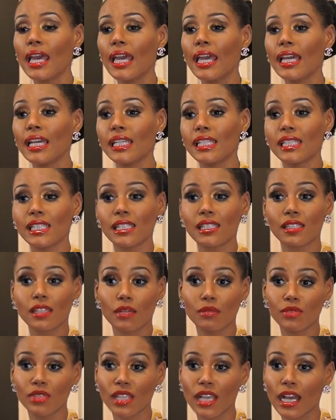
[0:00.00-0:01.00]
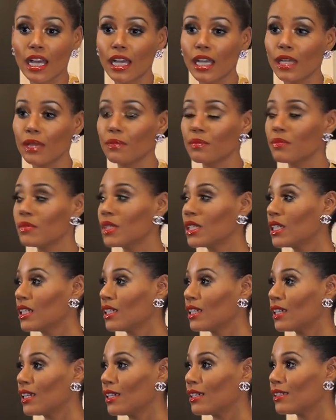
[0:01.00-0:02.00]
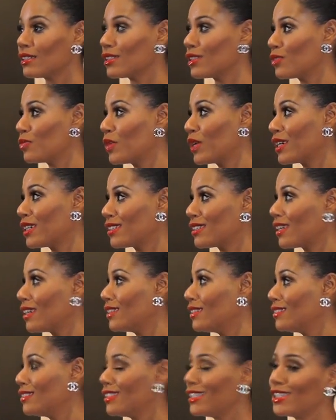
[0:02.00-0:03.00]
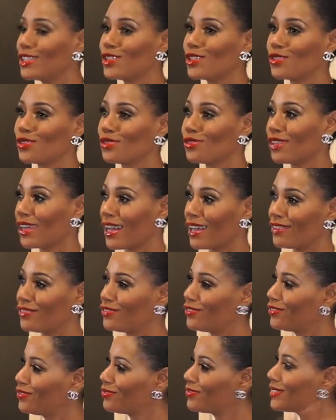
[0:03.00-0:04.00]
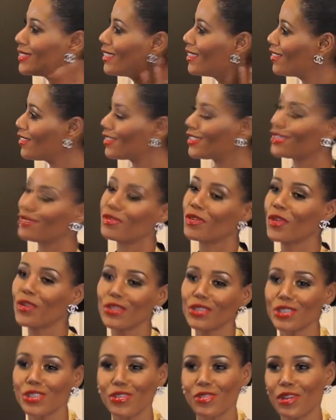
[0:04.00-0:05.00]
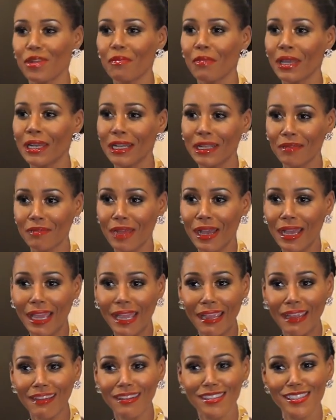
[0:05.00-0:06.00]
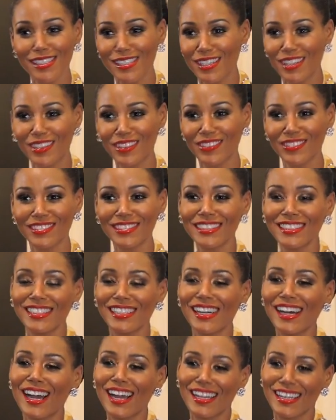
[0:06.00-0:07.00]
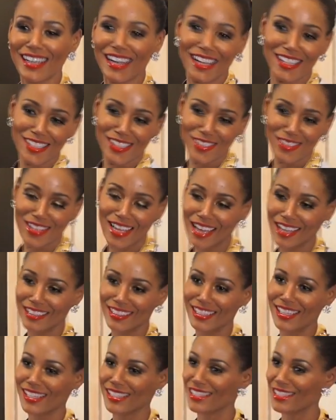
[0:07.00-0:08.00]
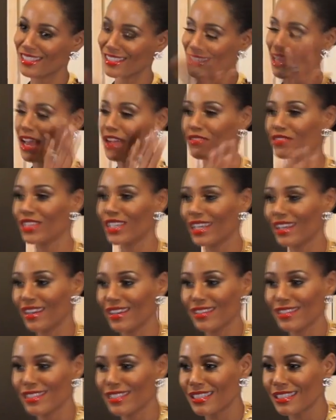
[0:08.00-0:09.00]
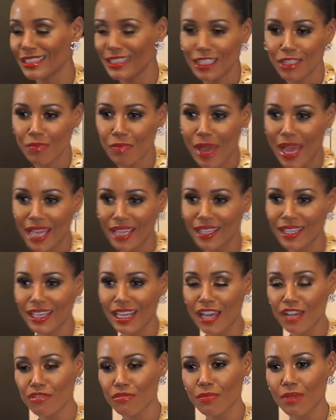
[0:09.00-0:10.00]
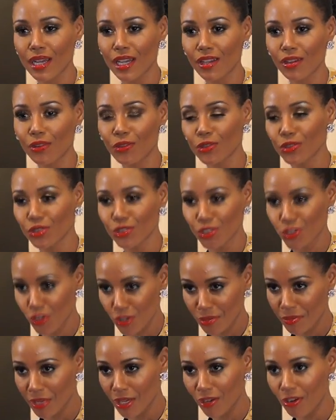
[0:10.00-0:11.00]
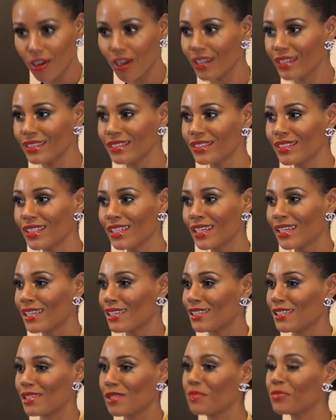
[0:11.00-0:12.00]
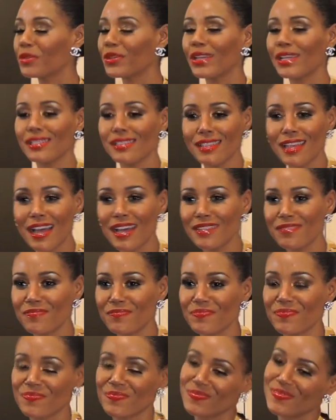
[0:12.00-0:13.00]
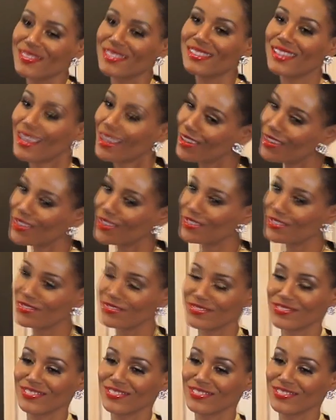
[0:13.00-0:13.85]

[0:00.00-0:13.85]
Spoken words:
and sometimes it's because I need to have some oil treatment in my hair. So I do that, and I just have the hair sleek back and have my oil treatment on. Simple as that. Thank you.